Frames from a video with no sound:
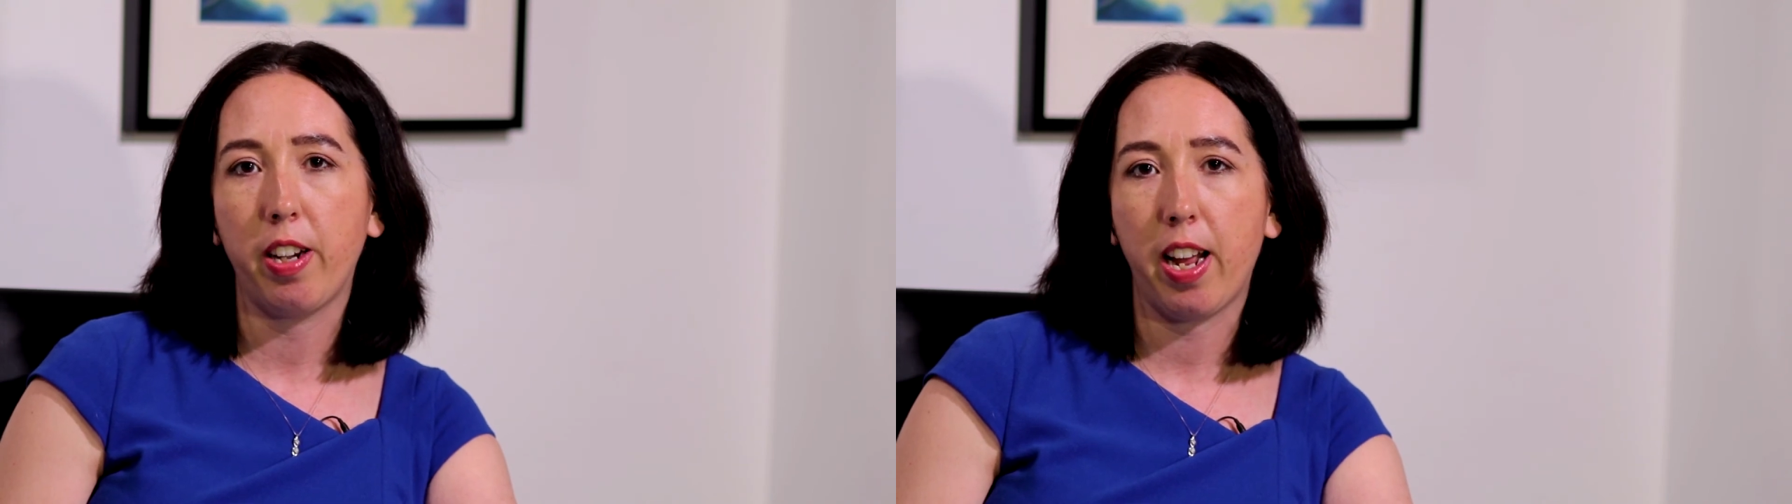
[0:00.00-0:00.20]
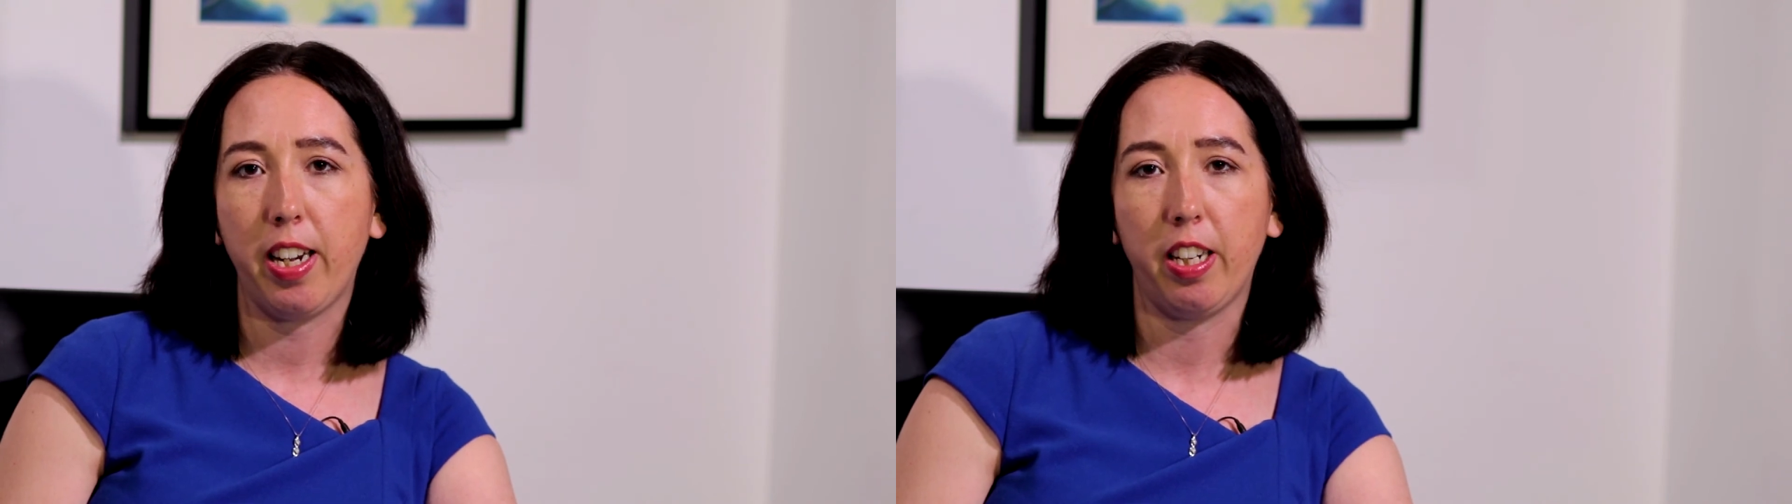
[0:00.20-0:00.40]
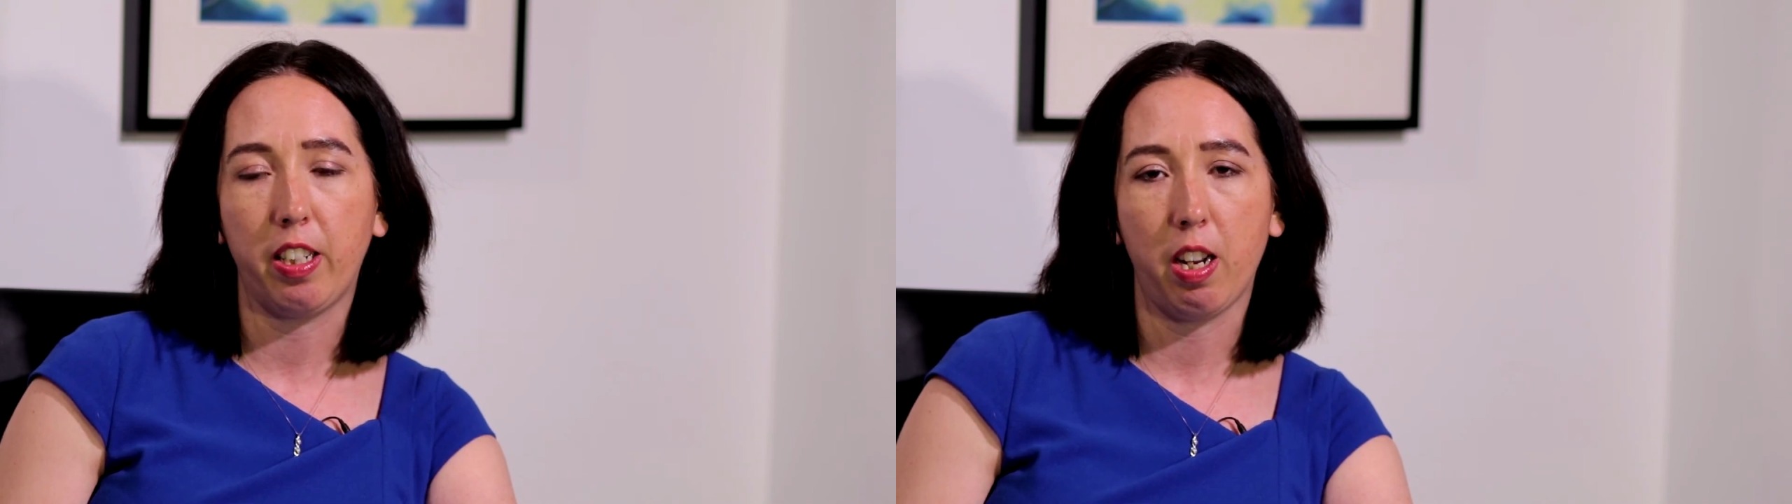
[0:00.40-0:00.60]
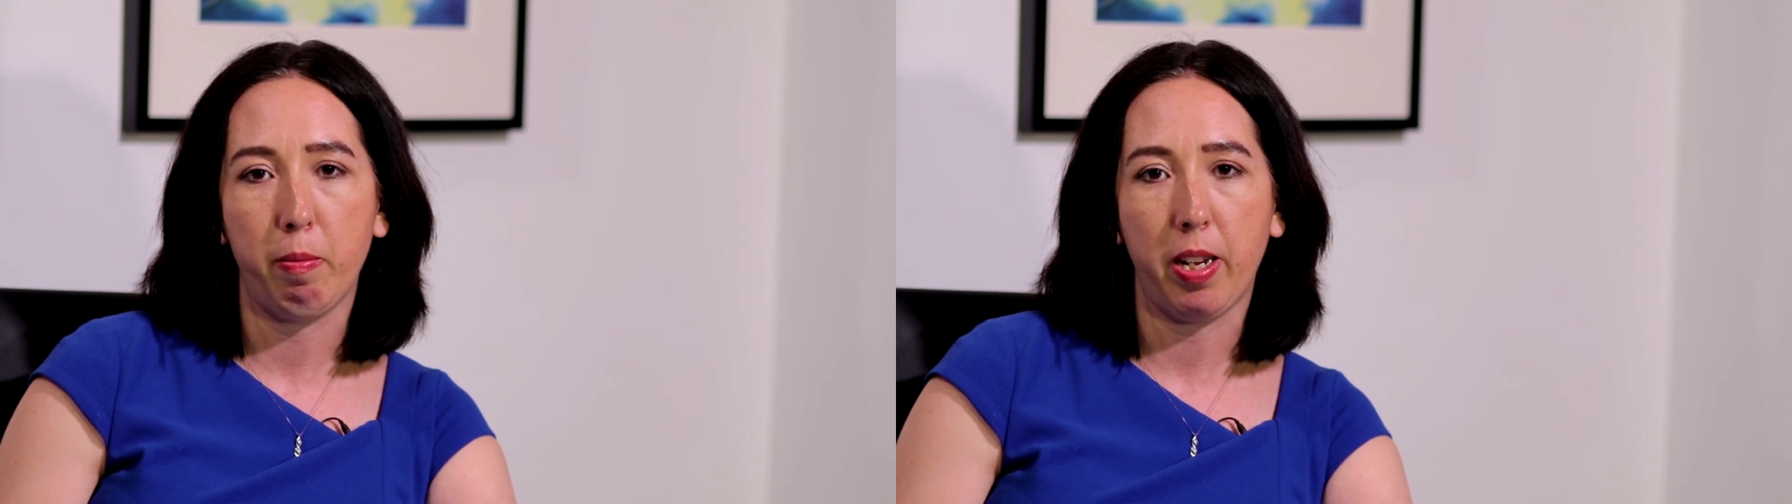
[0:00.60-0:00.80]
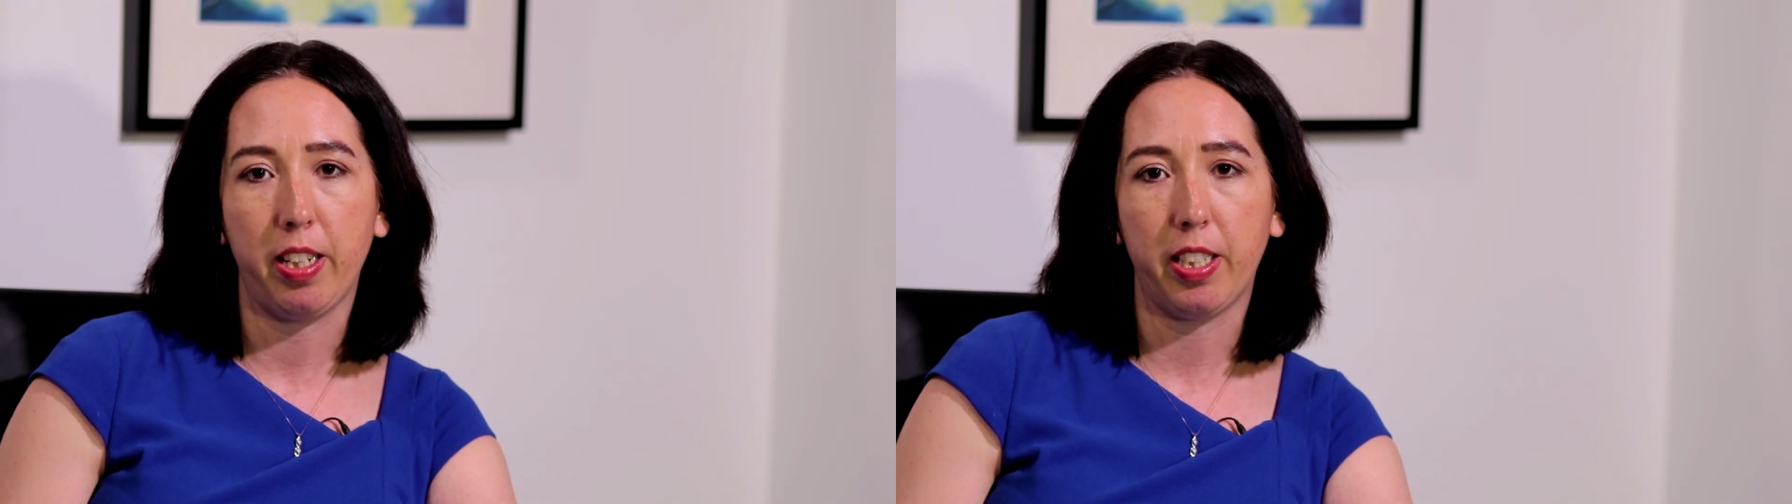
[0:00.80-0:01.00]
net
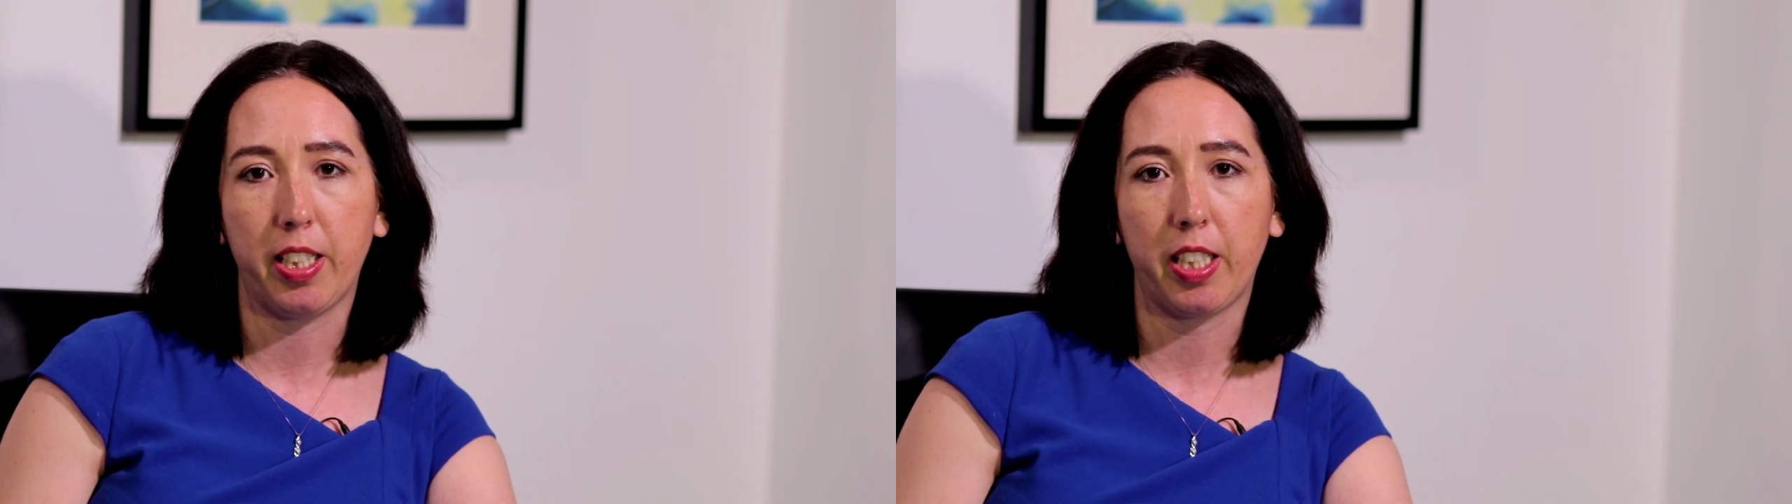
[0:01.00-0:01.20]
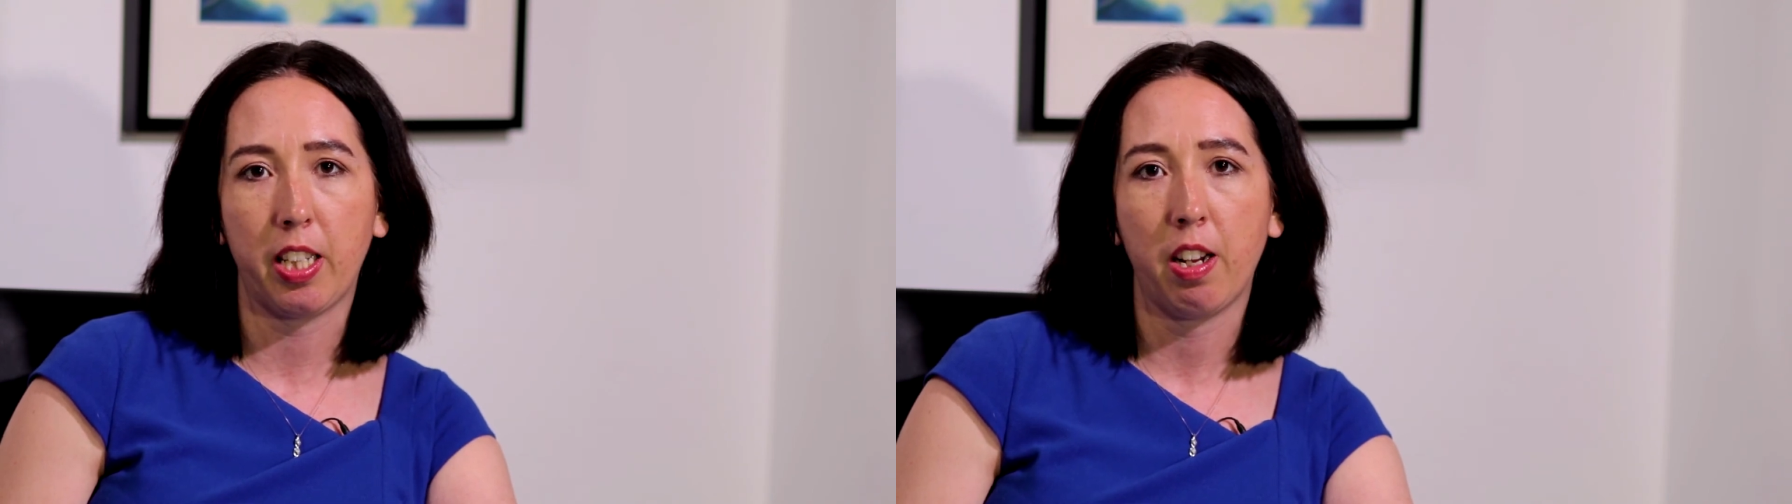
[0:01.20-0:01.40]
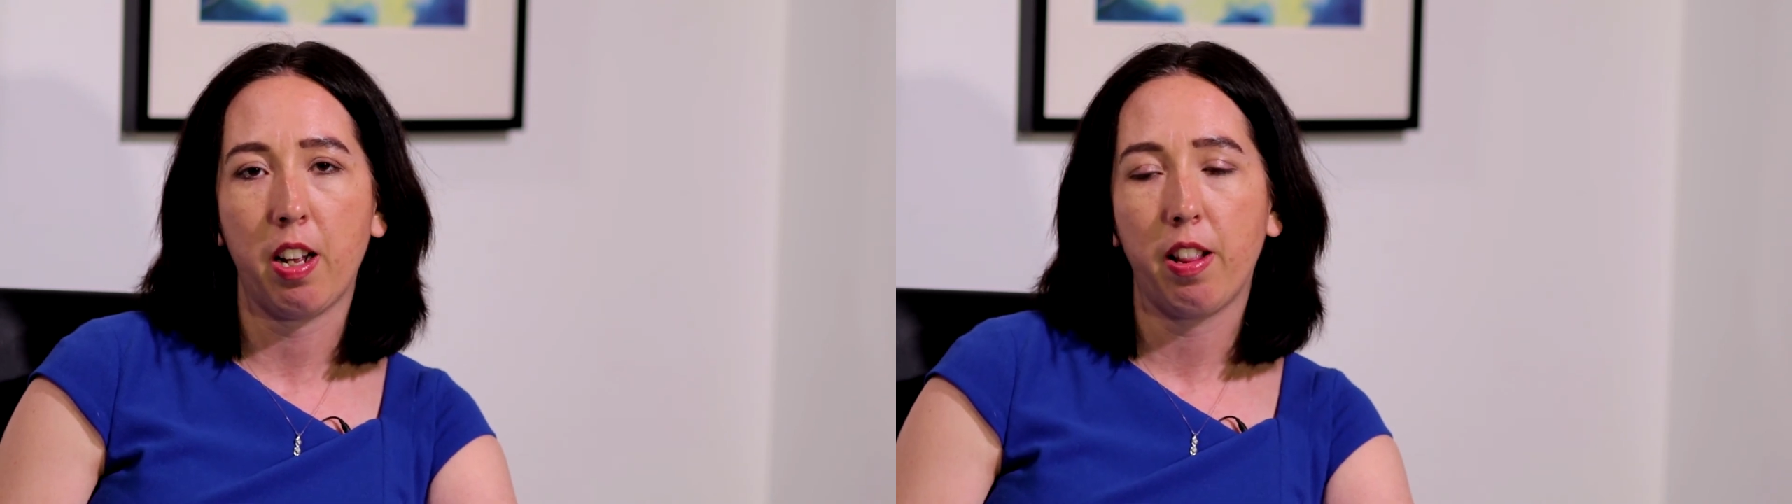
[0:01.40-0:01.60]
income is.